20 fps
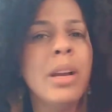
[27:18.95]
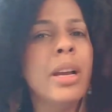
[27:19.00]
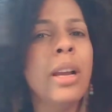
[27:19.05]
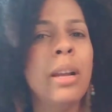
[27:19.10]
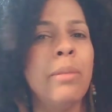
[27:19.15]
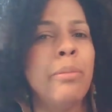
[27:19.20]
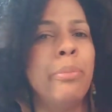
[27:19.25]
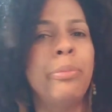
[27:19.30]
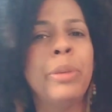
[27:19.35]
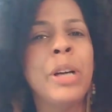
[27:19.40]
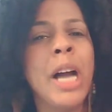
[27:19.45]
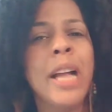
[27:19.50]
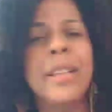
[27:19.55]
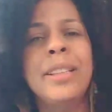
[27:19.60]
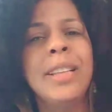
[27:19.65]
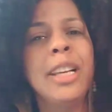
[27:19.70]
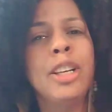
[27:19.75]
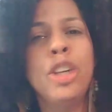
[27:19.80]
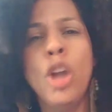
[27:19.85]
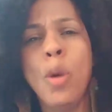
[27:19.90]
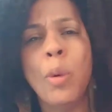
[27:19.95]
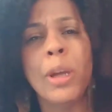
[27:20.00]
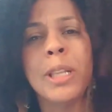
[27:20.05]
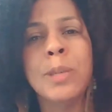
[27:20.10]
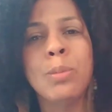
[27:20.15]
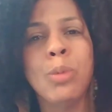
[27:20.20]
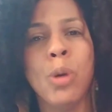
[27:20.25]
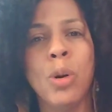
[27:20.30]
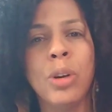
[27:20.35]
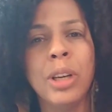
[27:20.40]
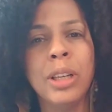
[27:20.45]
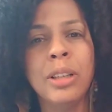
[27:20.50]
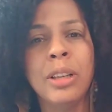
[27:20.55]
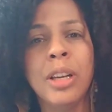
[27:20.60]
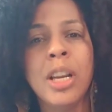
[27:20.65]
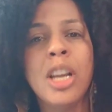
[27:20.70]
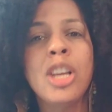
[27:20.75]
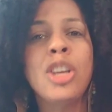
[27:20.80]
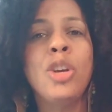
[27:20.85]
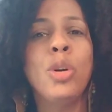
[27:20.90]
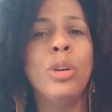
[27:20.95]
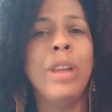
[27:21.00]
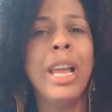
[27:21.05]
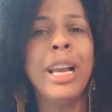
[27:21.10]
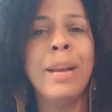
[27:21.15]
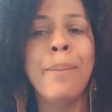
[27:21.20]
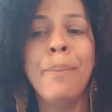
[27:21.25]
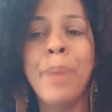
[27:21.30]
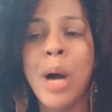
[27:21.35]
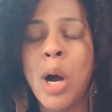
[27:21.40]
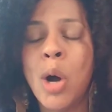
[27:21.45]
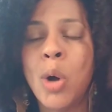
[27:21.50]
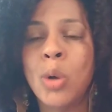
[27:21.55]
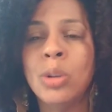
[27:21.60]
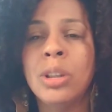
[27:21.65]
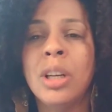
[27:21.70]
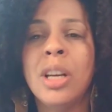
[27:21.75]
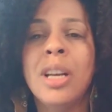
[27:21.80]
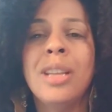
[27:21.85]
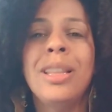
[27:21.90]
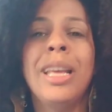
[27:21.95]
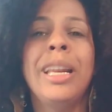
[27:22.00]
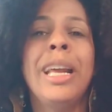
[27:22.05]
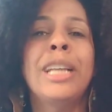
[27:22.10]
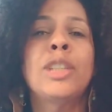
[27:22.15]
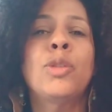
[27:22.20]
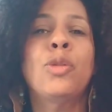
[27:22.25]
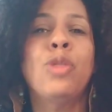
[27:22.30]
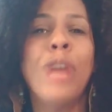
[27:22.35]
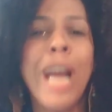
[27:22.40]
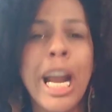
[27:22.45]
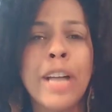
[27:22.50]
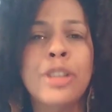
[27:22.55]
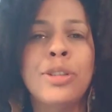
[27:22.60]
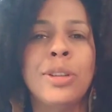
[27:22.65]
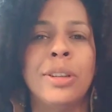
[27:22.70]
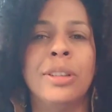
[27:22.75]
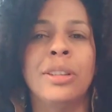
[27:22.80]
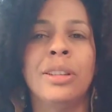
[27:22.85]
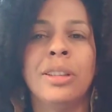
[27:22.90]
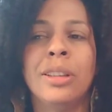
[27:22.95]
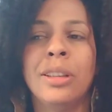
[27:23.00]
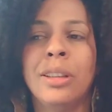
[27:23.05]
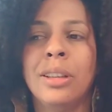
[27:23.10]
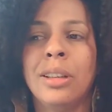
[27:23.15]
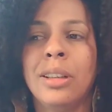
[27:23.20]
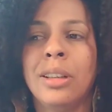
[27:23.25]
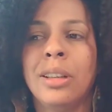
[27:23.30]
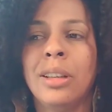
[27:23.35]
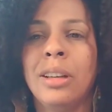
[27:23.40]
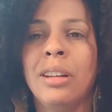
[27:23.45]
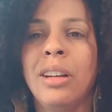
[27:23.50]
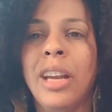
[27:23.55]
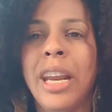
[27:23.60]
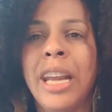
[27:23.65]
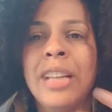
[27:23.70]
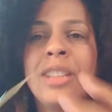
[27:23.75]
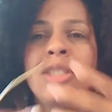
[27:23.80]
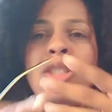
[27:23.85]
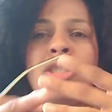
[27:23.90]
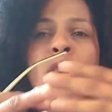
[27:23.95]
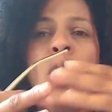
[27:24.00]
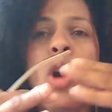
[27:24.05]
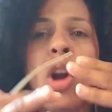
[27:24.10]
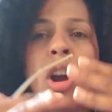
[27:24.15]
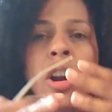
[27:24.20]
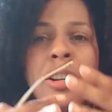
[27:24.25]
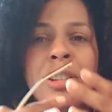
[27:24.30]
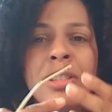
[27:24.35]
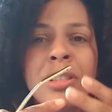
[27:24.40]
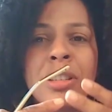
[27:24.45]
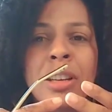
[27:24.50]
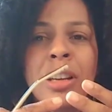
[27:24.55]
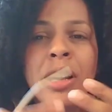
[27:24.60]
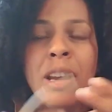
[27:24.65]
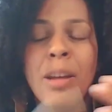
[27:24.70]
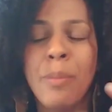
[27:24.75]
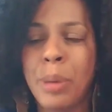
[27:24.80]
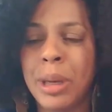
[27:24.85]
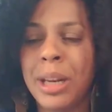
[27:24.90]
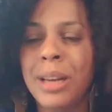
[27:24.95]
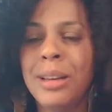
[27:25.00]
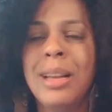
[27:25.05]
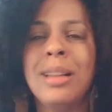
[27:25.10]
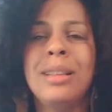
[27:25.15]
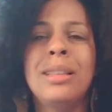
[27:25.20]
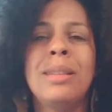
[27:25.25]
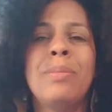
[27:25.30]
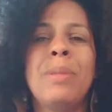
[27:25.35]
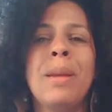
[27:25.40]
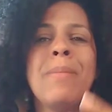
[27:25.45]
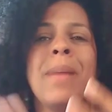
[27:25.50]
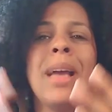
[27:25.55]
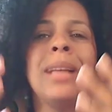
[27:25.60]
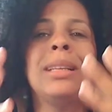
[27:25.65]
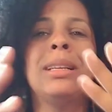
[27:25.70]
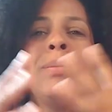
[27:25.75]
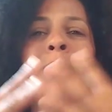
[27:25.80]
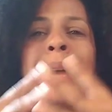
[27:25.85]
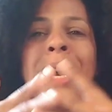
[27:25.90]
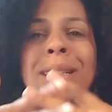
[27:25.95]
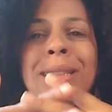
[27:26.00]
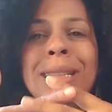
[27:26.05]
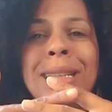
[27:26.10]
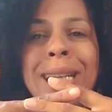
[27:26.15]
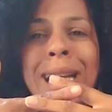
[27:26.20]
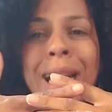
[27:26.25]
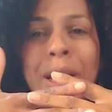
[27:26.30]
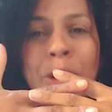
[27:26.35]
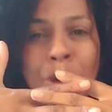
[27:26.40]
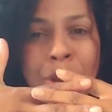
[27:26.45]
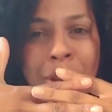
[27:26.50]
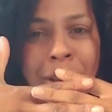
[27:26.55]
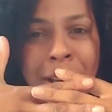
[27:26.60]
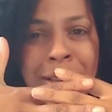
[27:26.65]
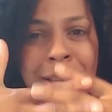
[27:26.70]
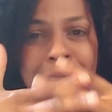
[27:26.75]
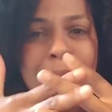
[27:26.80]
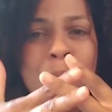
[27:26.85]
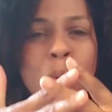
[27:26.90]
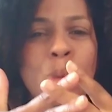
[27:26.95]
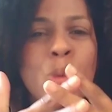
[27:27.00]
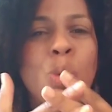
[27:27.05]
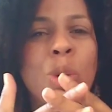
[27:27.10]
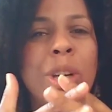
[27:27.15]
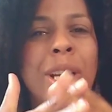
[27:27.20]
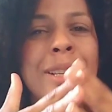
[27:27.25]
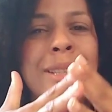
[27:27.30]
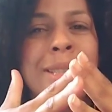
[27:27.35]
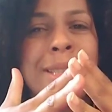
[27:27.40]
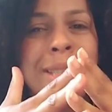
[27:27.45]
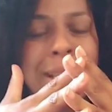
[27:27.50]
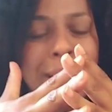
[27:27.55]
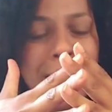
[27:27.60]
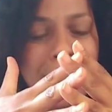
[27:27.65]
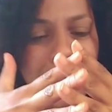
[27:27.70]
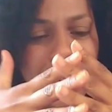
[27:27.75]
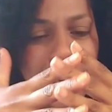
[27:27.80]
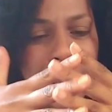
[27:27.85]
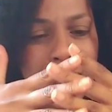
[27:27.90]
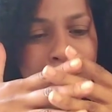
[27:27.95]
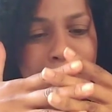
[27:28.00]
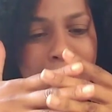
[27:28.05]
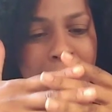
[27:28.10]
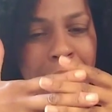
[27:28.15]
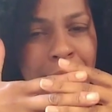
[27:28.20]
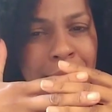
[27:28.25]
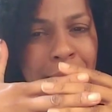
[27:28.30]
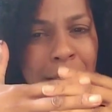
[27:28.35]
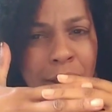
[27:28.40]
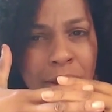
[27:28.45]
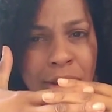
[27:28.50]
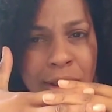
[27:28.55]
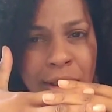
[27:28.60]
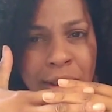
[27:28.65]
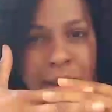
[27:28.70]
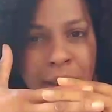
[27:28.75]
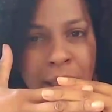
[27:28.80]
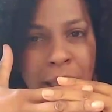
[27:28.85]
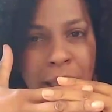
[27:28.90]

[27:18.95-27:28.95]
and God said, no one's broken. You're like a bone that has fractured. It's shards, but it needs to be mended back together. And this was what I seen in the meditation.